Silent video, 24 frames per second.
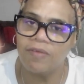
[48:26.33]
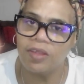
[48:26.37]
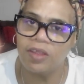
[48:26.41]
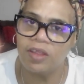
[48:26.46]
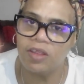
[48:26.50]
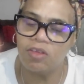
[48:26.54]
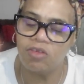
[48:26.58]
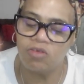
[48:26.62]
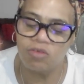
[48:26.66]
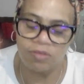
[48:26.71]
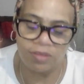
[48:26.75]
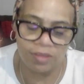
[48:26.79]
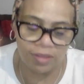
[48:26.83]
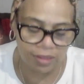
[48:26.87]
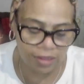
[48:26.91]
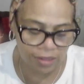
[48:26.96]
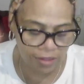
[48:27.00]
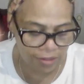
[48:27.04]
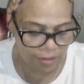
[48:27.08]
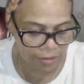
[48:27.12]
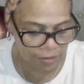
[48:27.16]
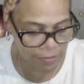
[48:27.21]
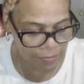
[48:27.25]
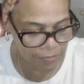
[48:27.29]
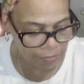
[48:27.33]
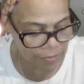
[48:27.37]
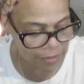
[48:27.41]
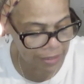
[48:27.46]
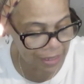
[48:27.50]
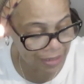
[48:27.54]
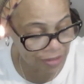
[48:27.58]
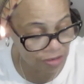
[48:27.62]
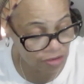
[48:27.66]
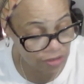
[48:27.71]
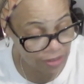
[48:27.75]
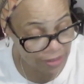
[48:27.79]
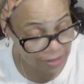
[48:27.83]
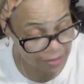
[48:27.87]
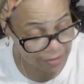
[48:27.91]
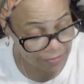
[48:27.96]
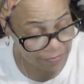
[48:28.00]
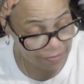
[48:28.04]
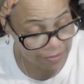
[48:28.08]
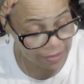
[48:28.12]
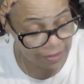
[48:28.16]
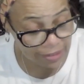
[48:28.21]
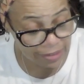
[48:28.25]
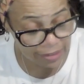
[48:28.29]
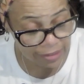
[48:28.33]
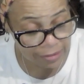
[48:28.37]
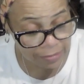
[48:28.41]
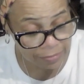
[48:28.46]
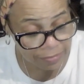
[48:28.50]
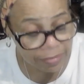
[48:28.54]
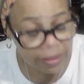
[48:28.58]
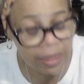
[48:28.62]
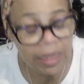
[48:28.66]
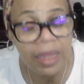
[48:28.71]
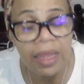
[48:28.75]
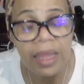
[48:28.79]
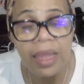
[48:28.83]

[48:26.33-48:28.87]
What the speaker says: in your system, digestive system,